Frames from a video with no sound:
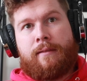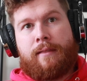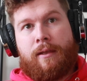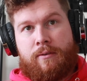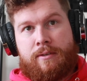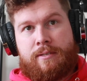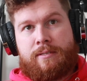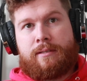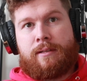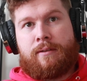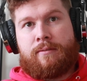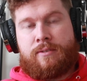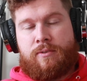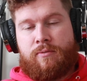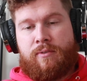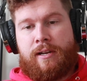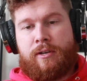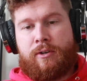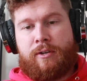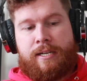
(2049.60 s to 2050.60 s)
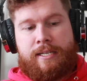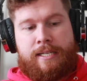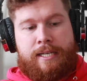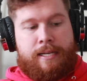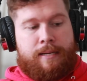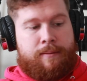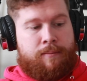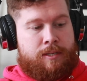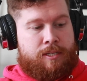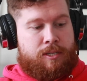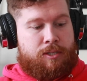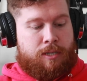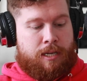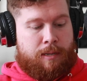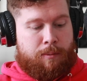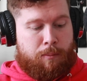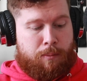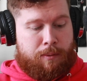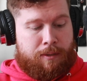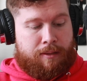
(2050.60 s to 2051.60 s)
That's was, clever. It was a really good idea my sister
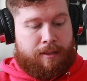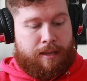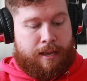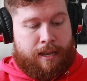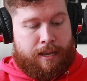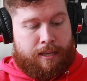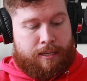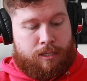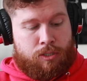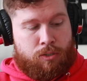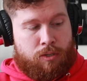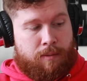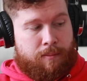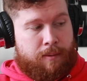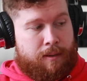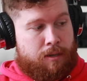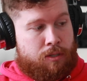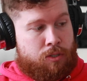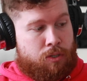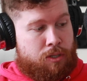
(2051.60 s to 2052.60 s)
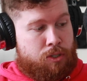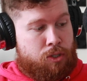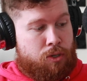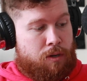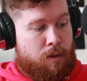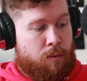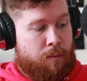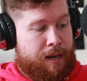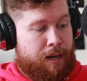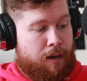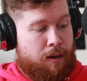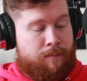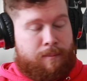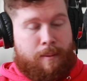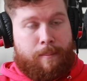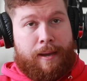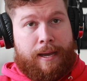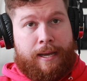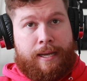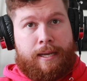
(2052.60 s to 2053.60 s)
came up with, and it took about, took a chunk of weight off my
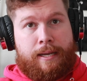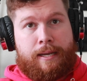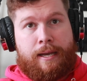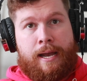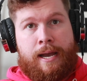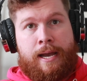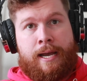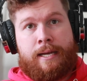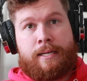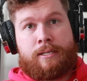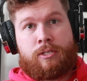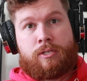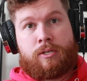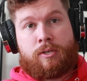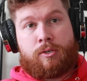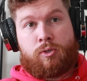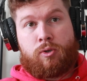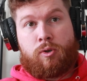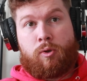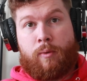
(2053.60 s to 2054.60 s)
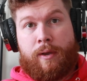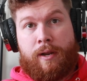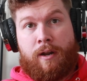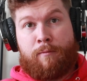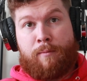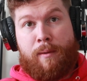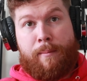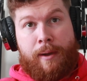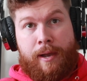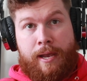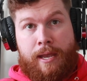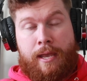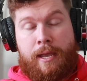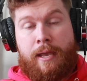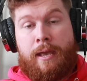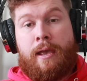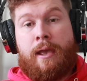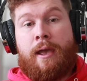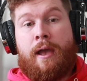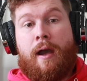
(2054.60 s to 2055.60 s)
back and took a chunk of weight off my bike,
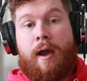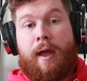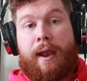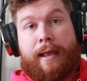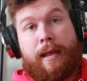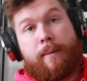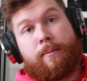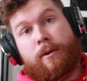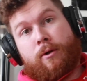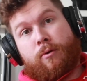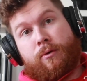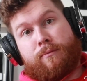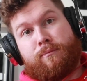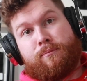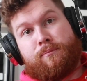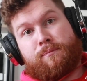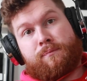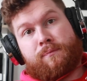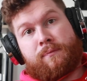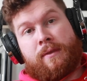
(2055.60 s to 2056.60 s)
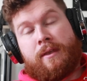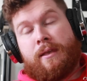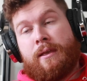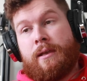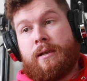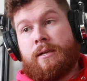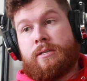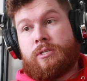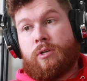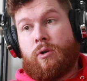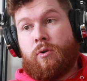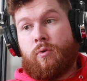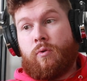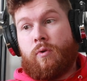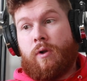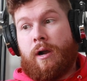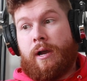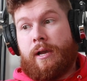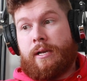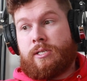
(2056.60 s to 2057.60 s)
and I kept going.
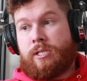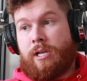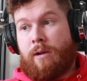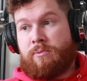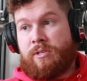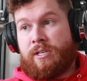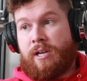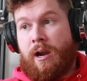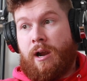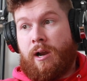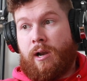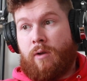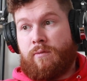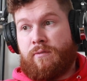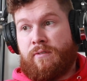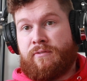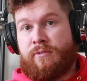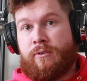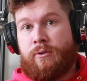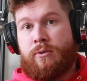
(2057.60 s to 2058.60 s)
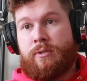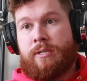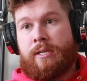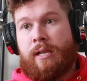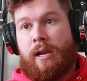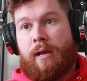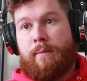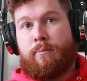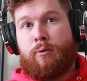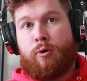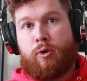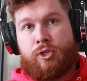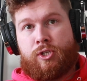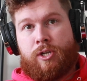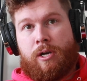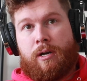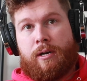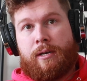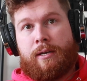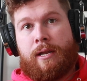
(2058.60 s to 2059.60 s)
So I stopped in Arklow for food, and then I pushed
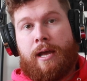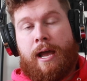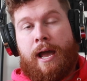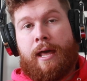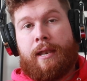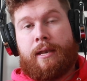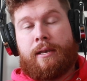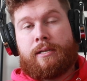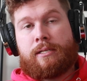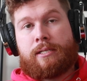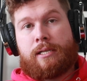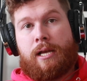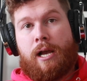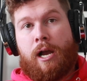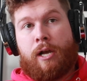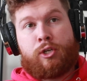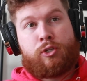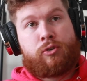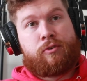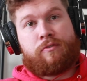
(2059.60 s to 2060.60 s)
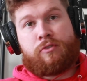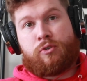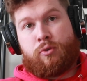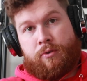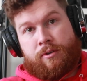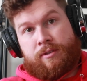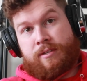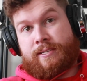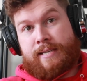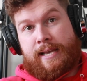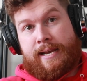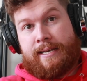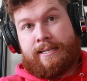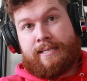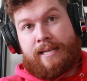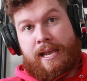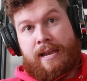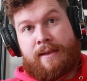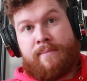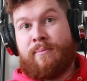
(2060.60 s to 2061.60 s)
on, and I should have shortened the second
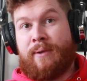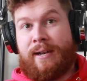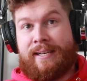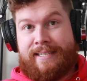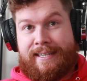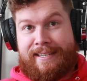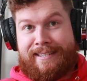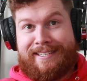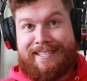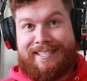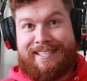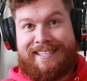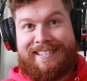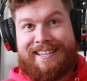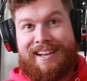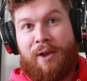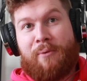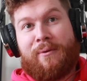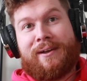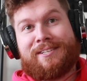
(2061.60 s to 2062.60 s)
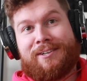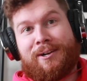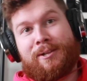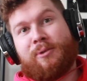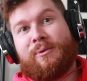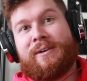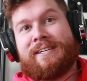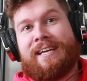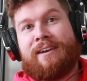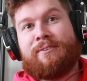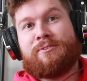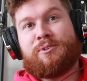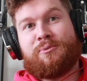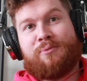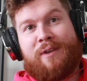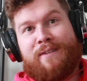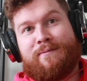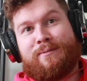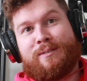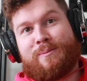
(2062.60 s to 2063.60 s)
day, but I didn't. I went all the way down to
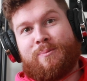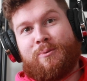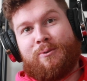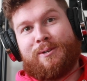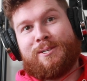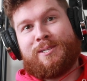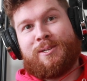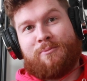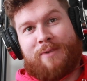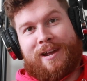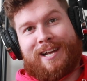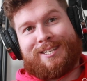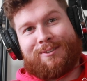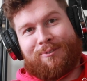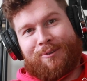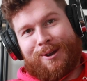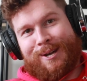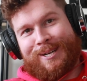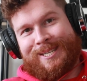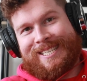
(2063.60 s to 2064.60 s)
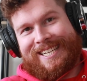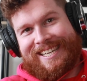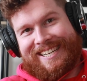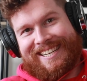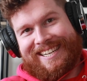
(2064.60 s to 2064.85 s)
Ravens Point in Wexford.